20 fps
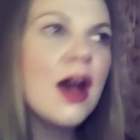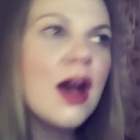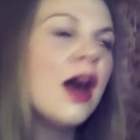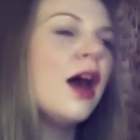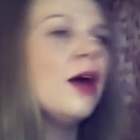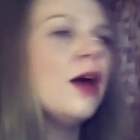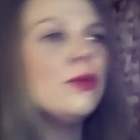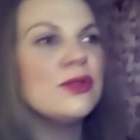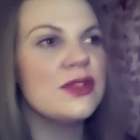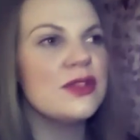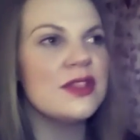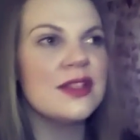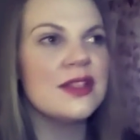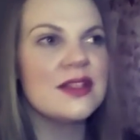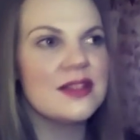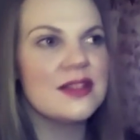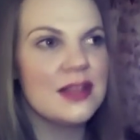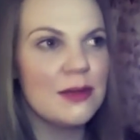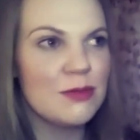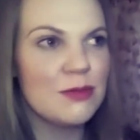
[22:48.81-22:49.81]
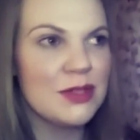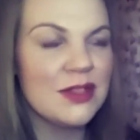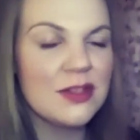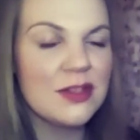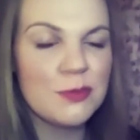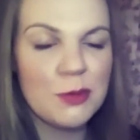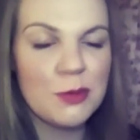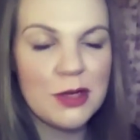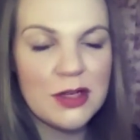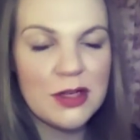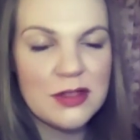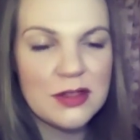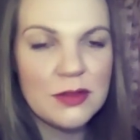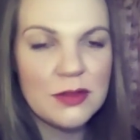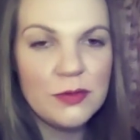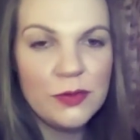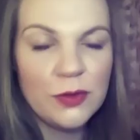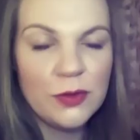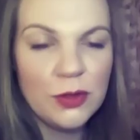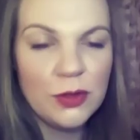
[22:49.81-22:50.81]
I wasn't accepting this person
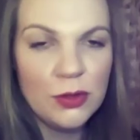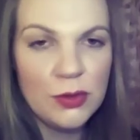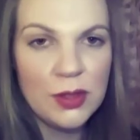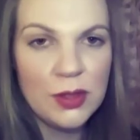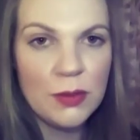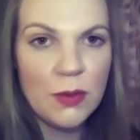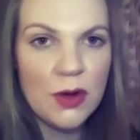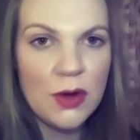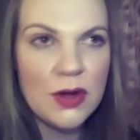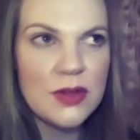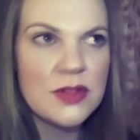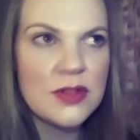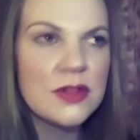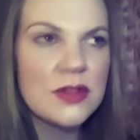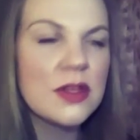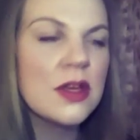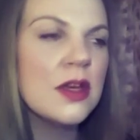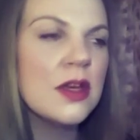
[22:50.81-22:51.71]
for who he was.